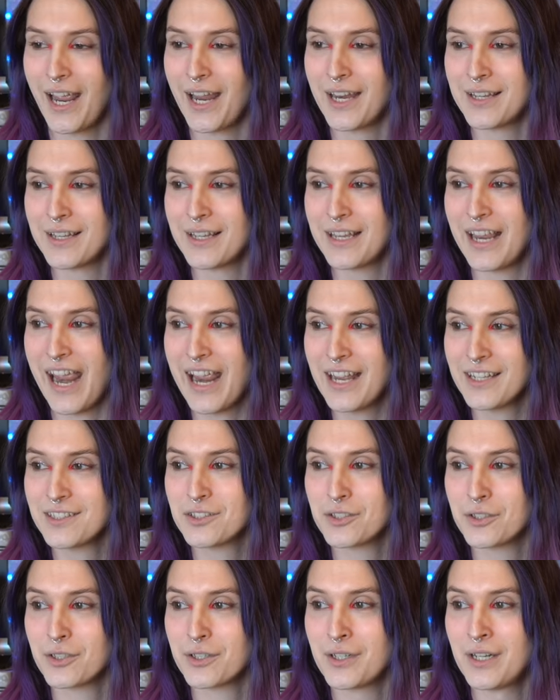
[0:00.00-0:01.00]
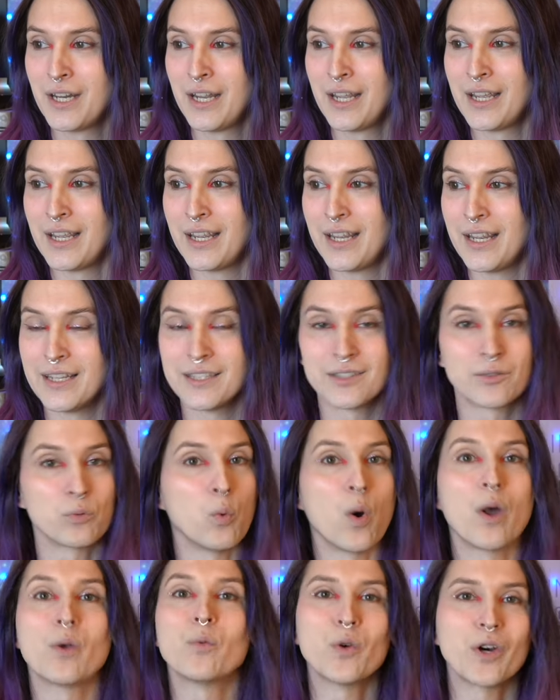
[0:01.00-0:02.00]
And the answer is
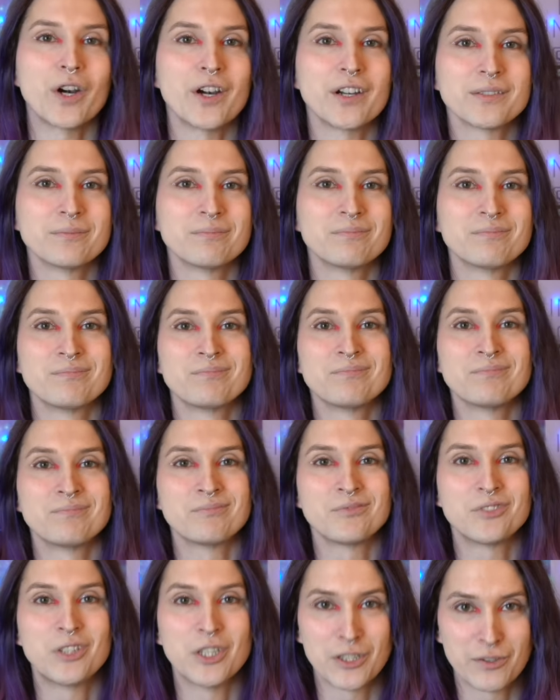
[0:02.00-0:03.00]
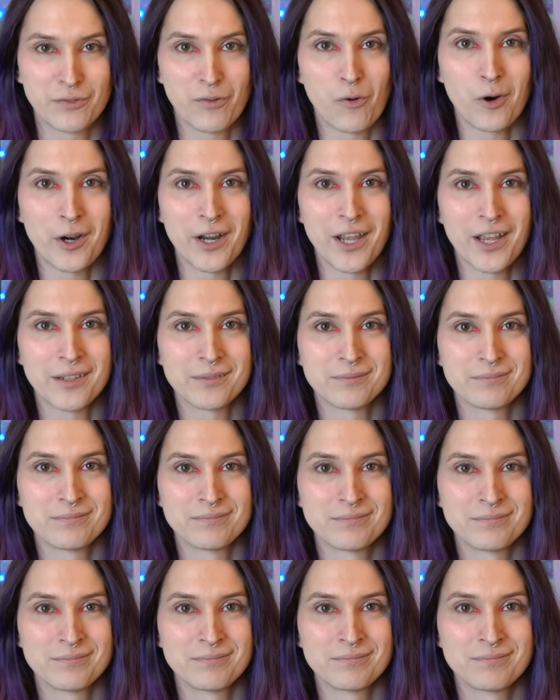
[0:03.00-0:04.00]
one word, dysphoria.
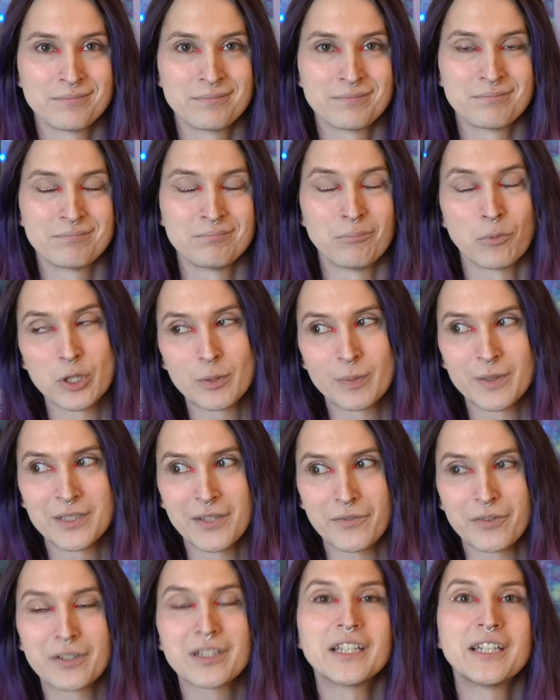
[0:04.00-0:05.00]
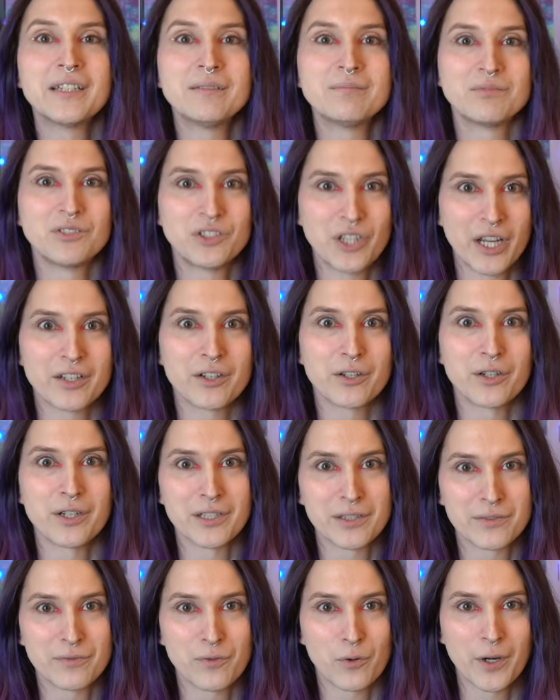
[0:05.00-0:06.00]
More specifically, gender
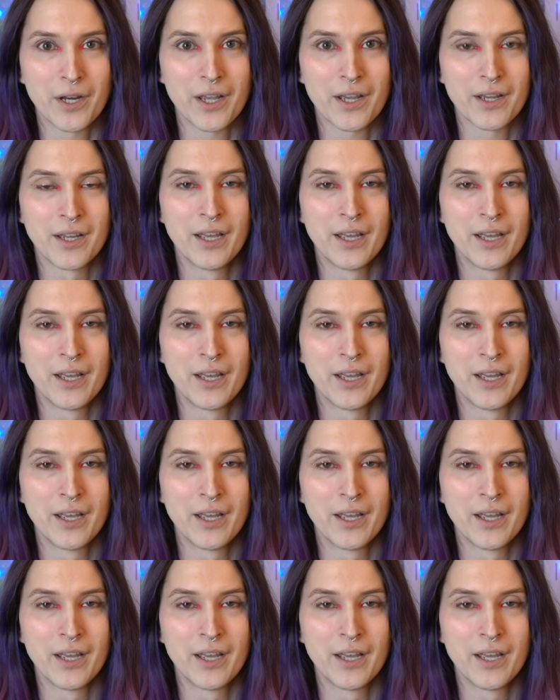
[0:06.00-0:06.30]
dysphoria.